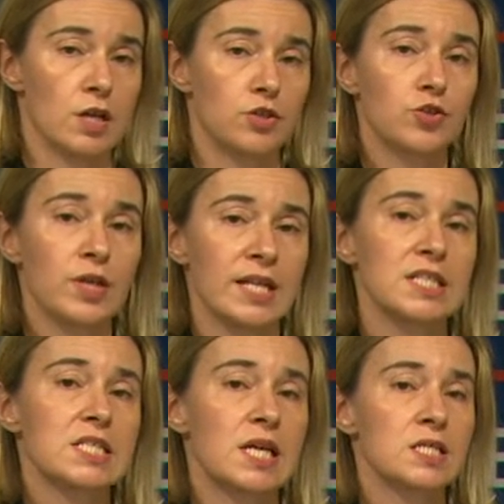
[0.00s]
to get a
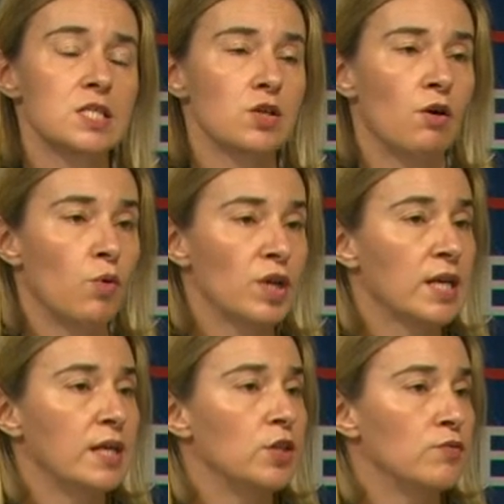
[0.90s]
sense of what
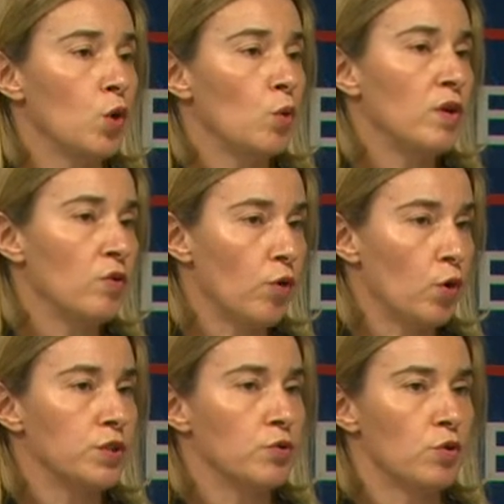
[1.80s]
kind of global role
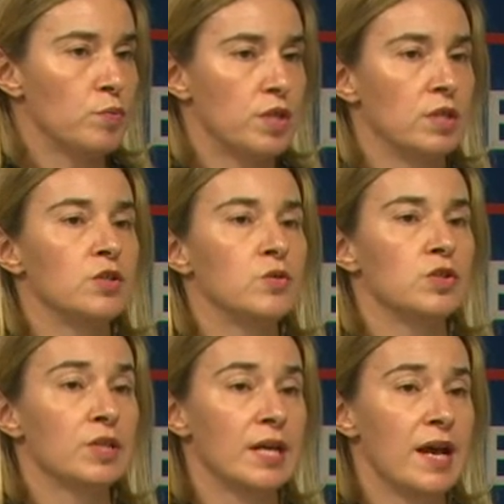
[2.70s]
the European Union
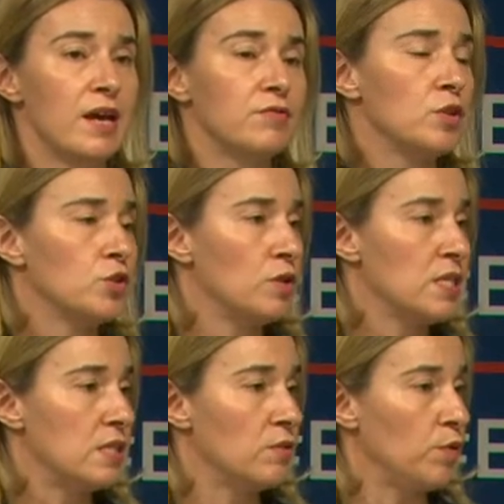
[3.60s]
can have, not only
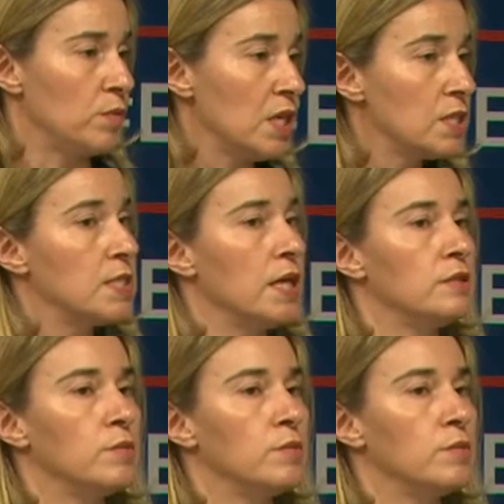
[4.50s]
seen from the inside,